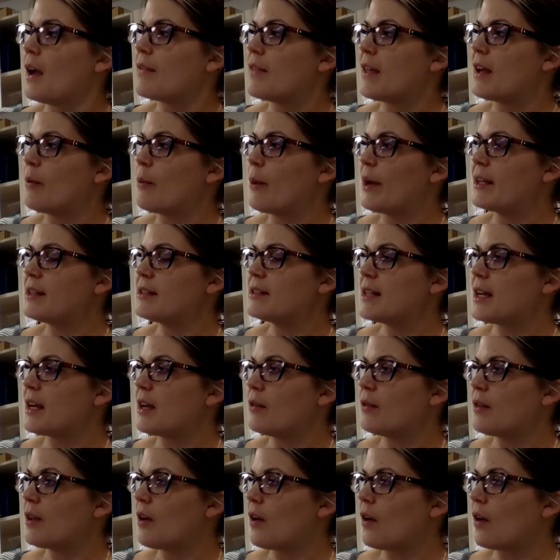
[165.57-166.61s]
They went
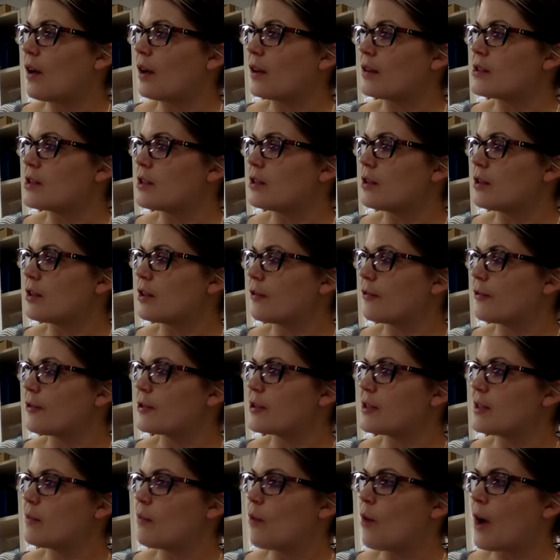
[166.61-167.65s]
down the hall to look for
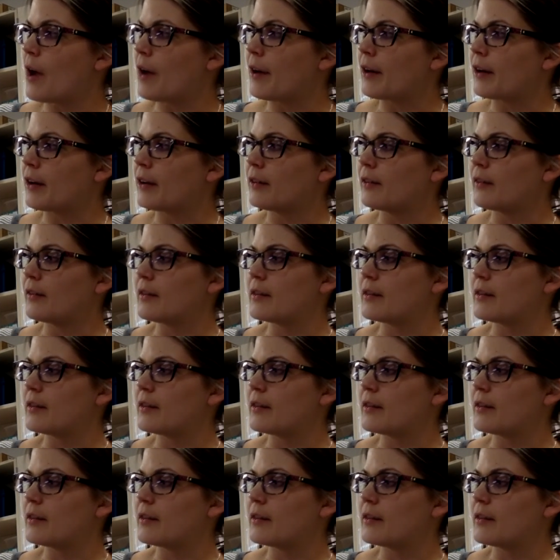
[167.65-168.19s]
some water.